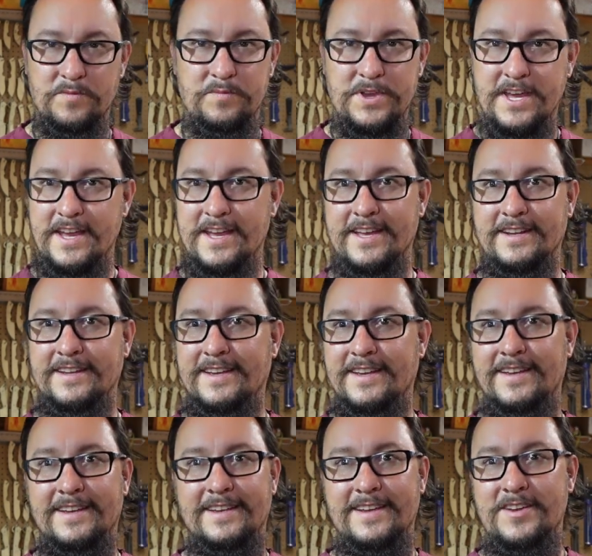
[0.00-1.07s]
being,
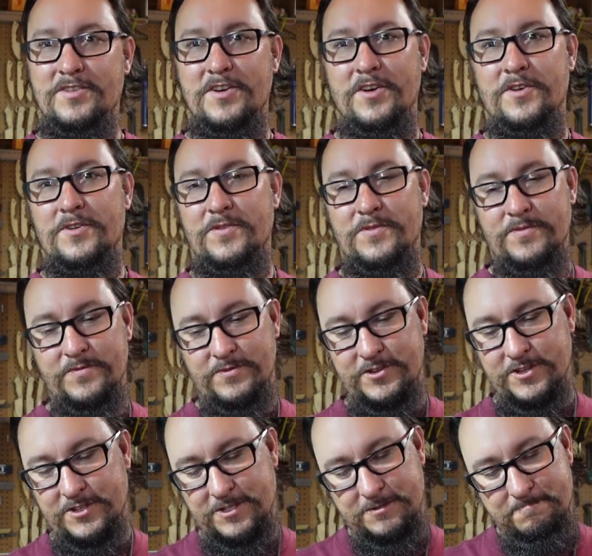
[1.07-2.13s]
you know,
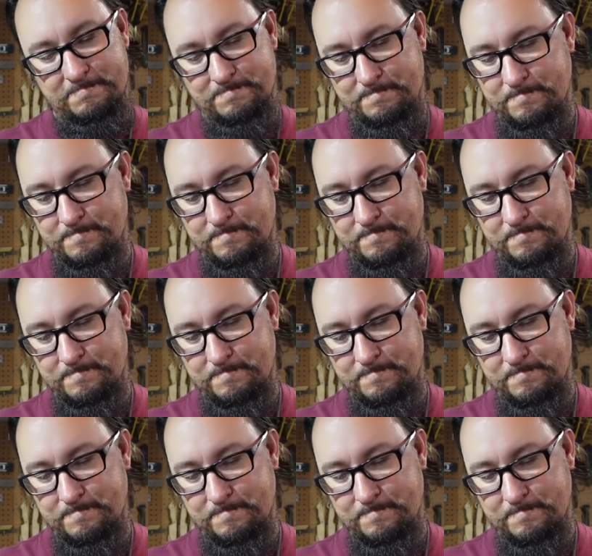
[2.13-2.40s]
just